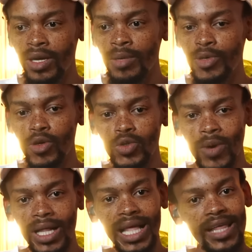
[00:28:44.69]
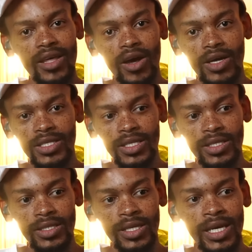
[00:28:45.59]
because while other
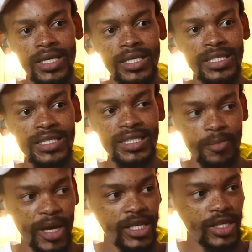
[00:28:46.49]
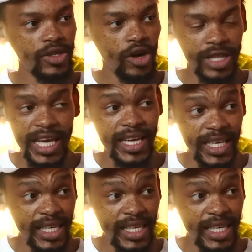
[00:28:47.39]
artists depended on their gigging